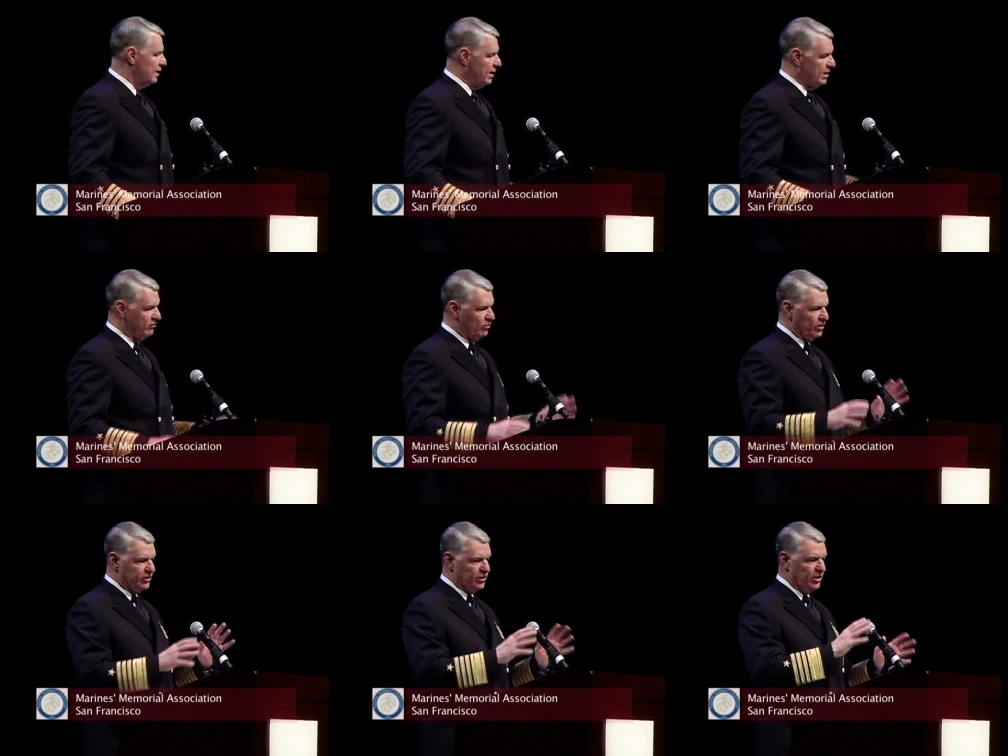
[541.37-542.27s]
And
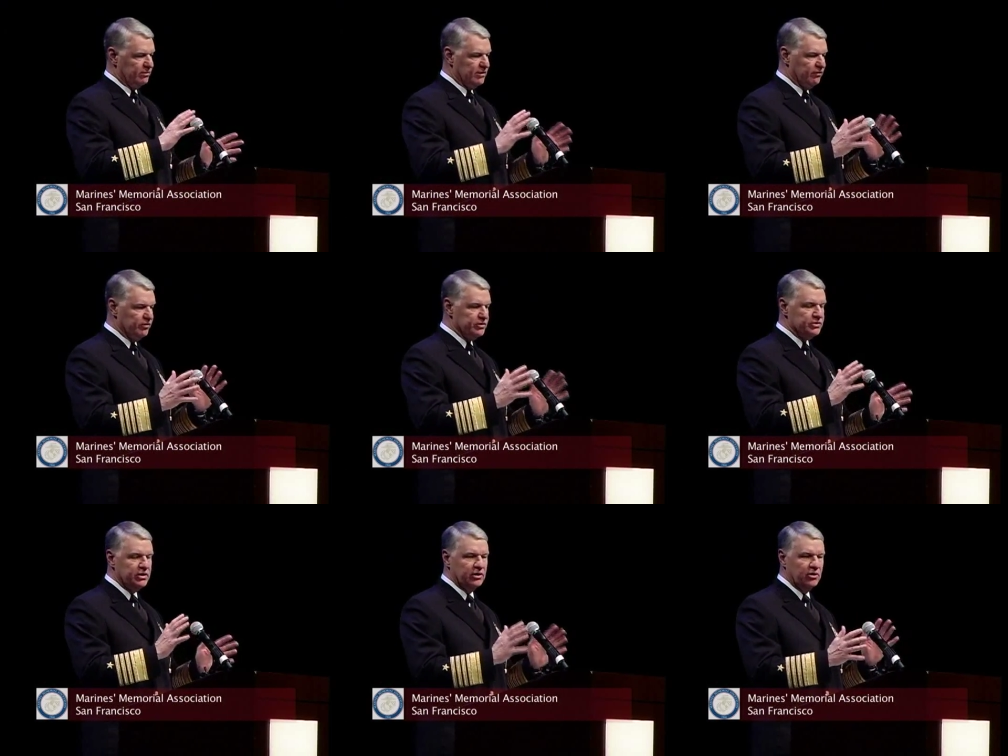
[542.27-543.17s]
everyone thought every
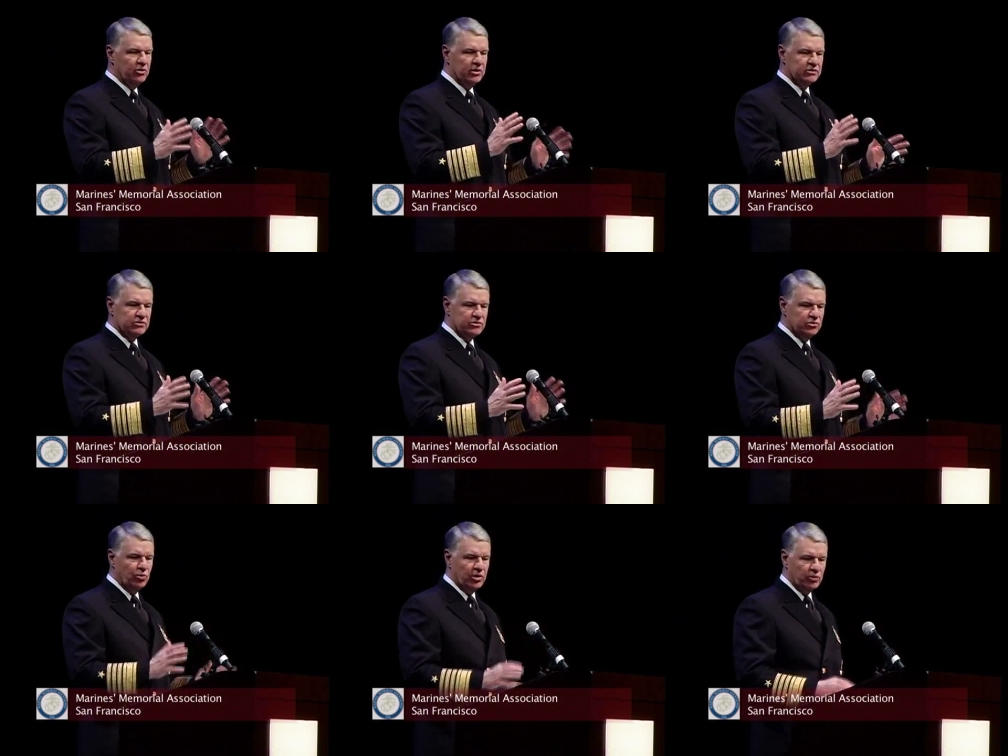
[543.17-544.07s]
C&O gets to do
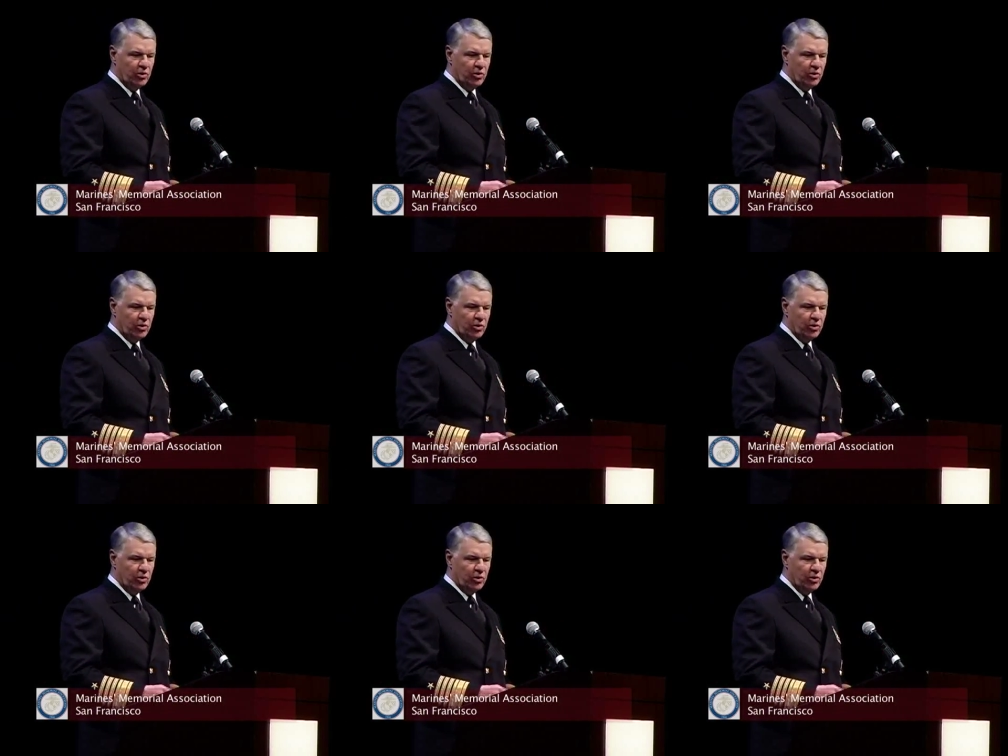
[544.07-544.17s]
one